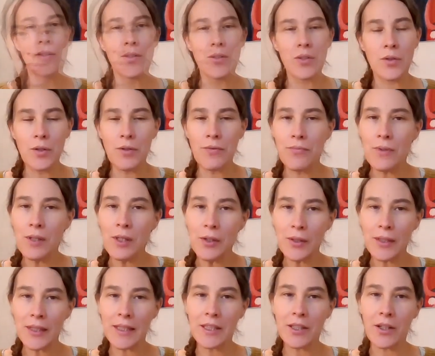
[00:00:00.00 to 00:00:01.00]
So if you
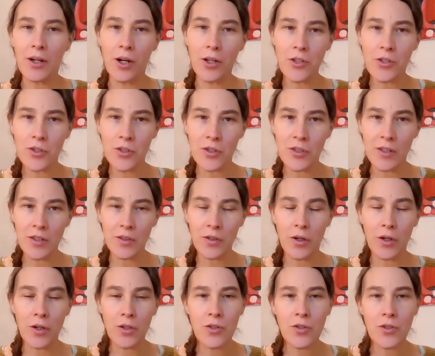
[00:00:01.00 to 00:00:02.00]
look at consciousness,
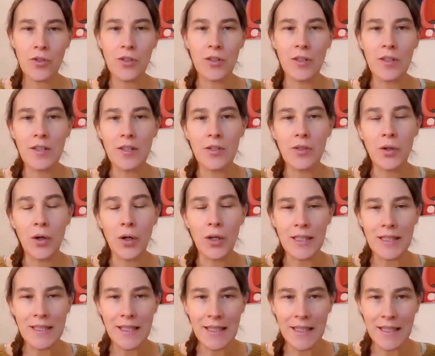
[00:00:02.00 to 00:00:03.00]
consciousness is
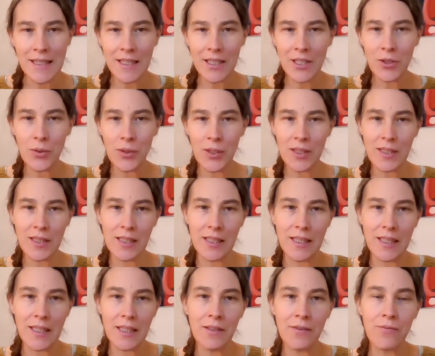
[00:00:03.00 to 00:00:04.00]

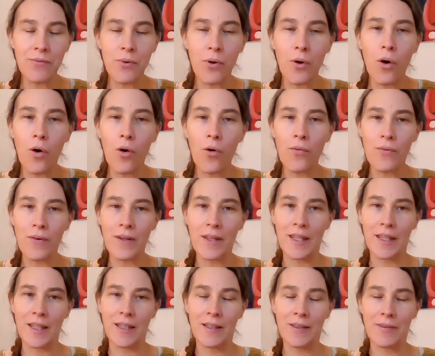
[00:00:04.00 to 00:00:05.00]
continuously
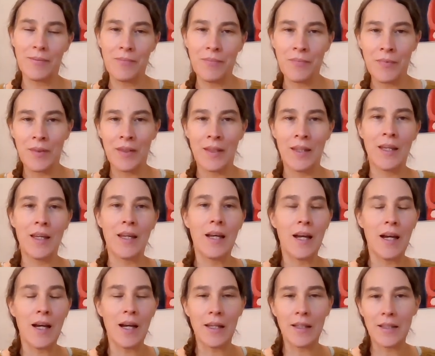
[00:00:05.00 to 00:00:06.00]
evolving,
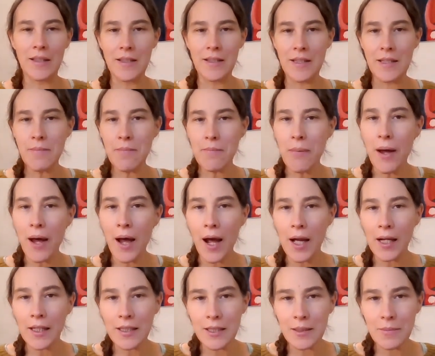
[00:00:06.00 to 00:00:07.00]
and it's
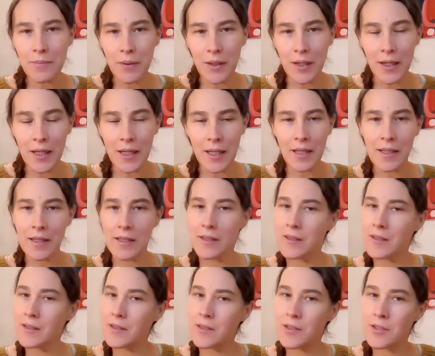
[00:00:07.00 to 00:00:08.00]
impacted by
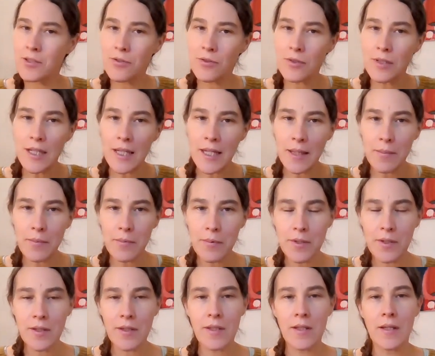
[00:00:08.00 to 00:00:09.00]

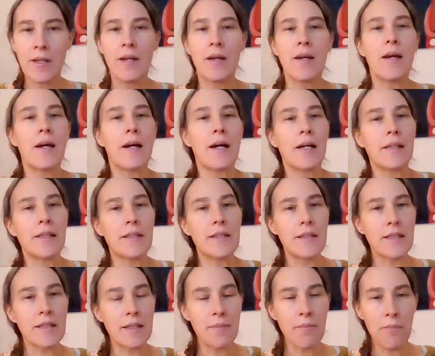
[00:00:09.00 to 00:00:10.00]
streams, and
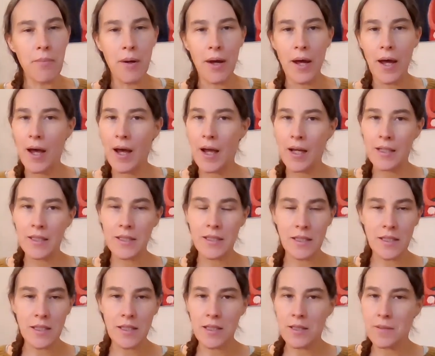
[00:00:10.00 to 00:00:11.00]
it's
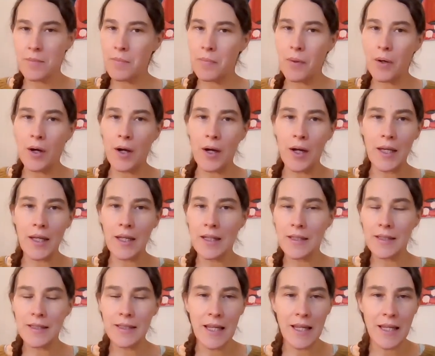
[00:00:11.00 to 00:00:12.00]
impacted by
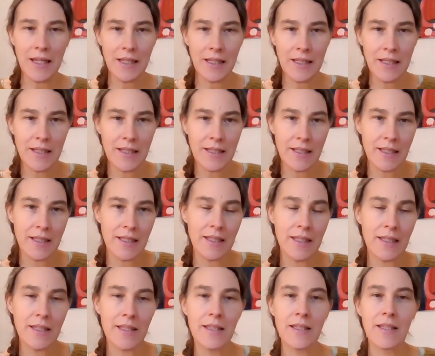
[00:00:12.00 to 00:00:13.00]

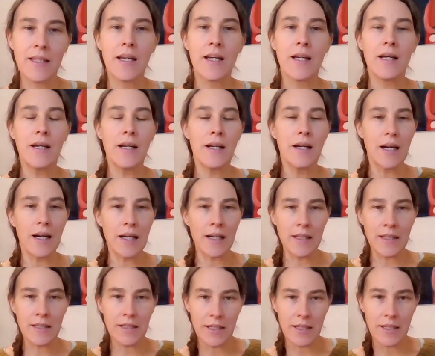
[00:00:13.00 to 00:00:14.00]
tendencies,
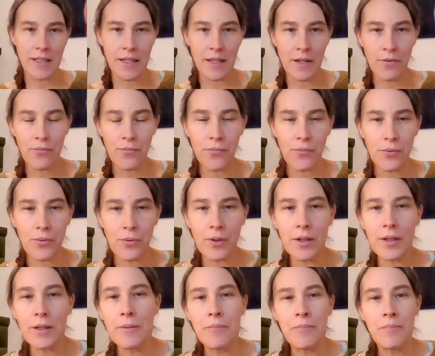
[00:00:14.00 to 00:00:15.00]
and
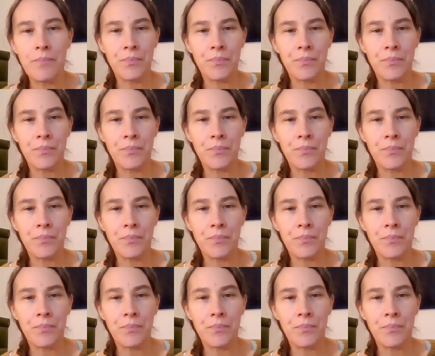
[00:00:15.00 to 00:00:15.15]
therefore